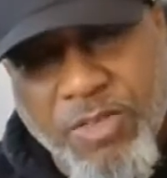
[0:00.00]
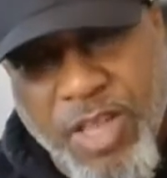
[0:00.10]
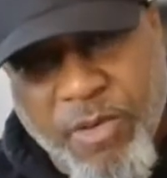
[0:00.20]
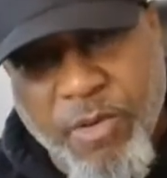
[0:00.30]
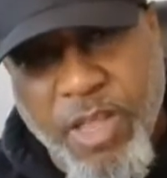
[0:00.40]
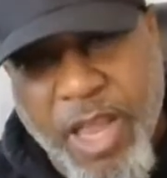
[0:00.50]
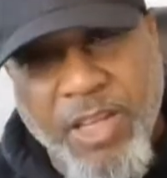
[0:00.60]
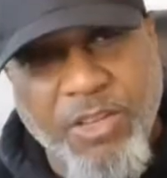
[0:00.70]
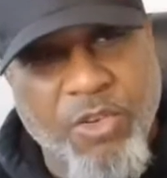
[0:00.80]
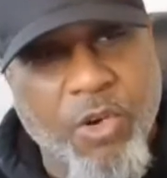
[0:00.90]
that
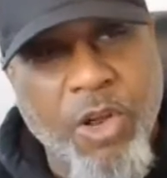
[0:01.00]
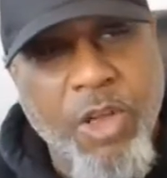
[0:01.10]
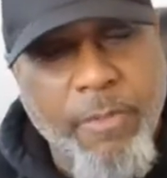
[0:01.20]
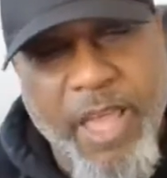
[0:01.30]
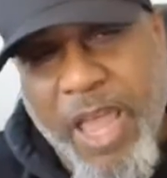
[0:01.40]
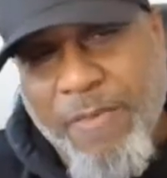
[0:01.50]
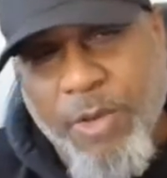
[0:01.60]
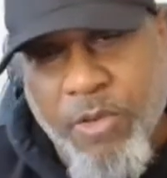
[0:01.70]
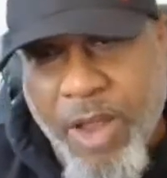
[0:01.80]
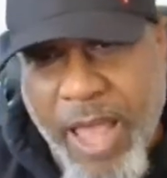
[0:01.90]
created your
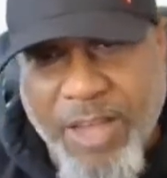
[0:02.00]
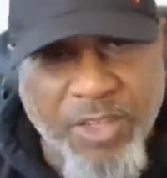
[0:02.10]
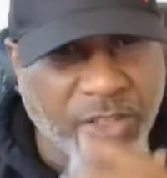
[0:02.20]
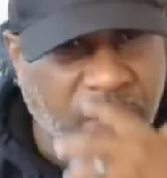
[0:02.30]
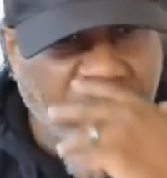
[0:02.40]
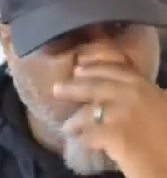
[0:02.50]
behavior and your actions.